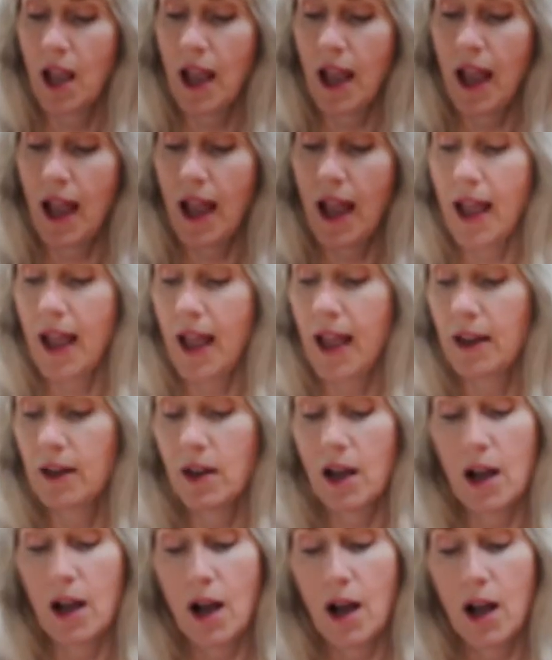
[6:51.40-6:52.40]

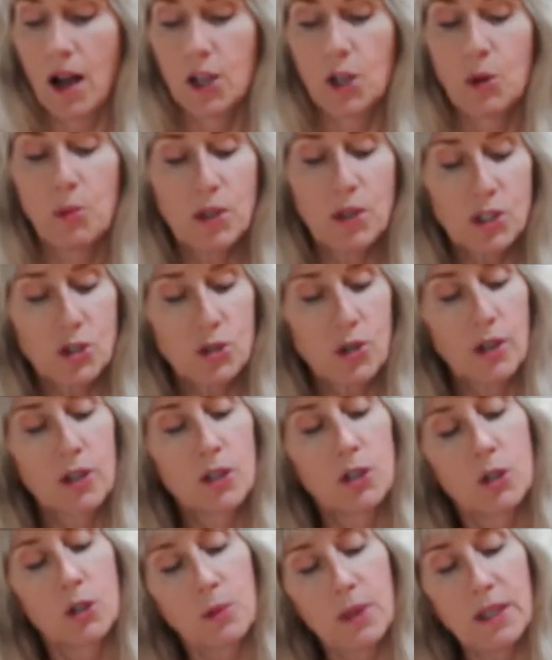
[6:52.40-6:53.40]
And you want to start
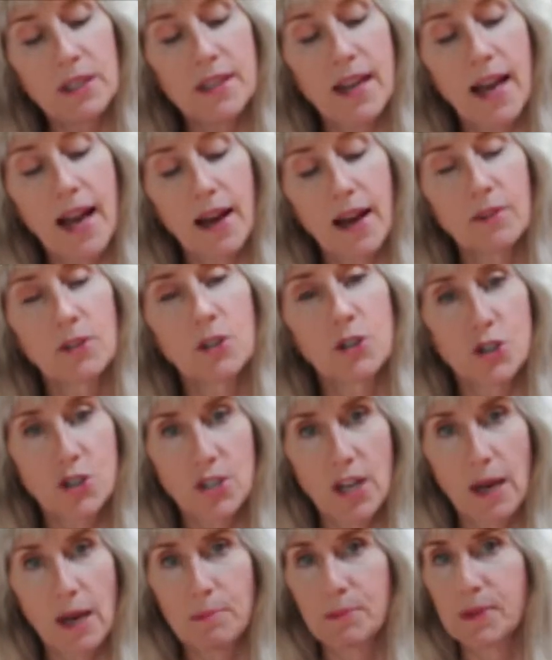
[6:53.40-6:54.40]
gluing down your
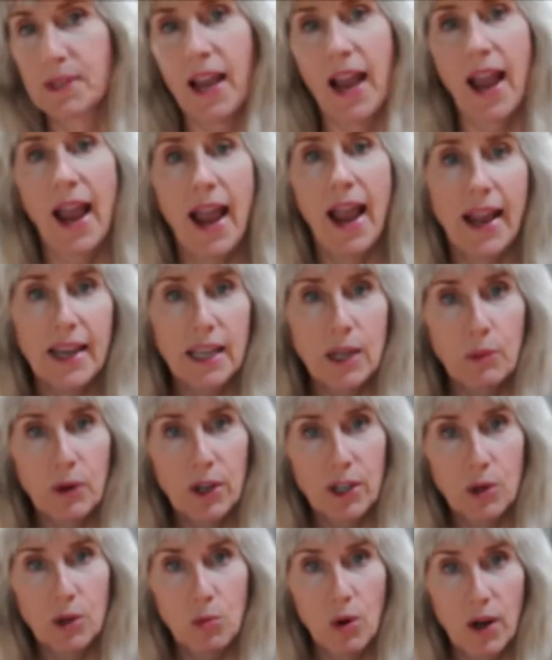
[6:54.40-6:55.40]
shapes anywhere
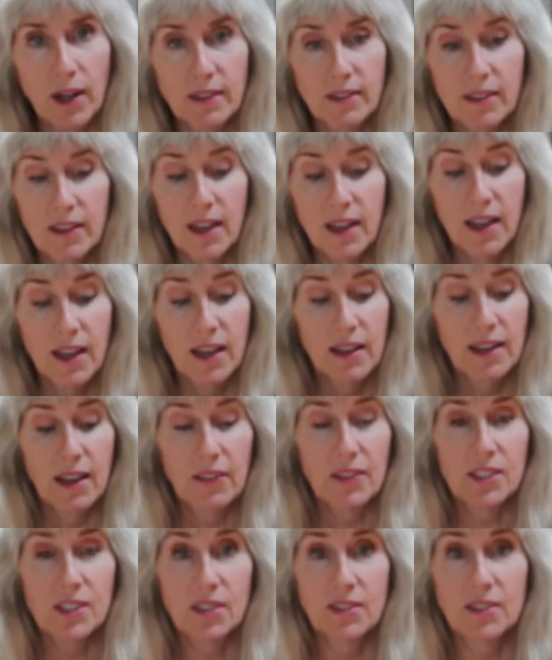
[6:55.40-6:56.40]
you want. Now,
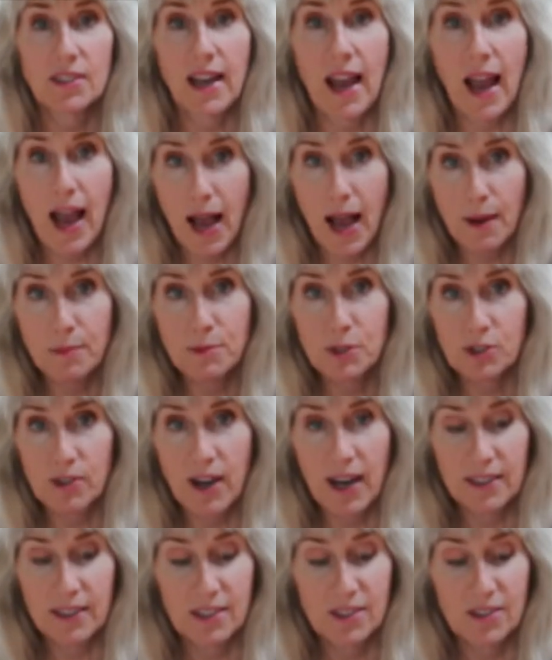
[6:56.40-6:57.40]
this is an
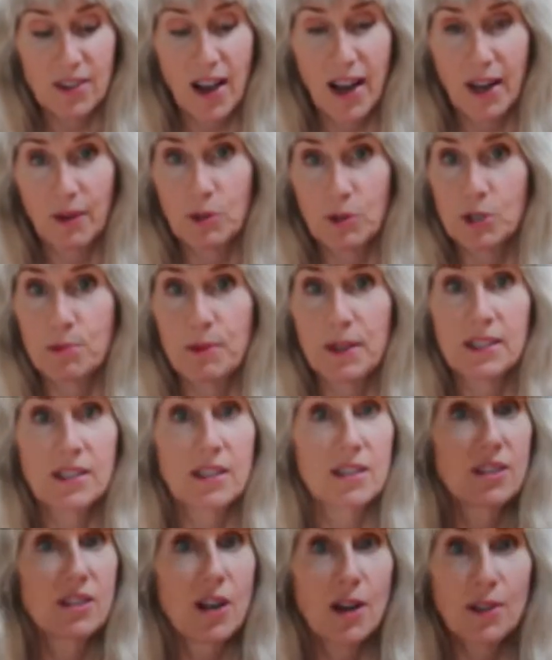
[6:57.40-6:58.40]
abstract design, which means
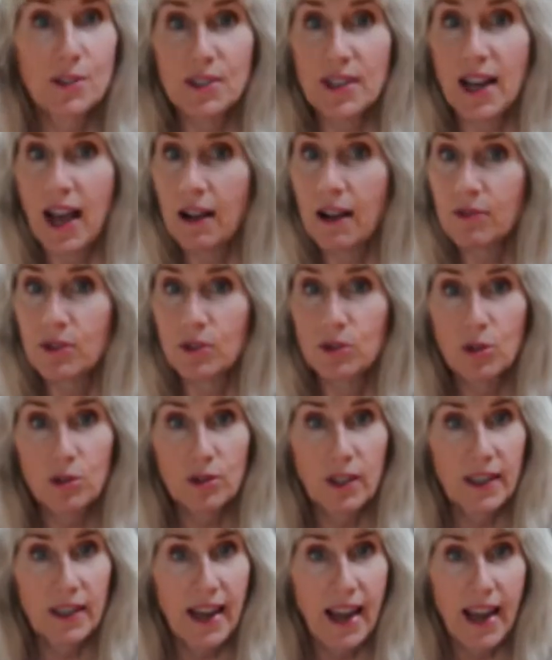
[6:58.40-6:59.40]
it doesn't have to look
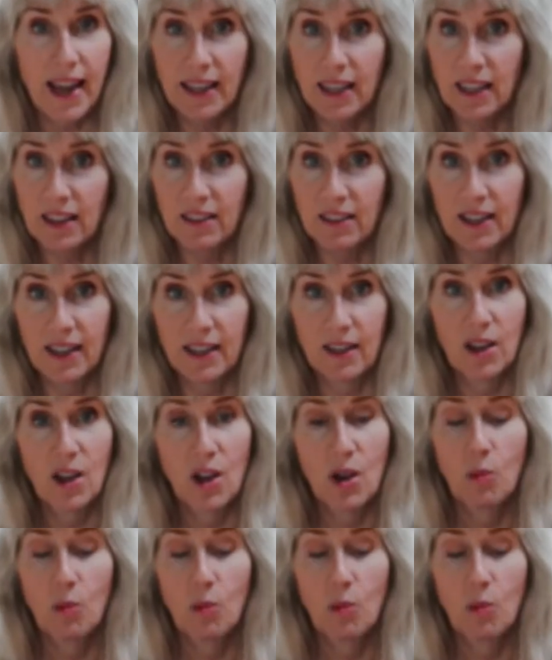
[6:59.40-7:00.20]
like anything.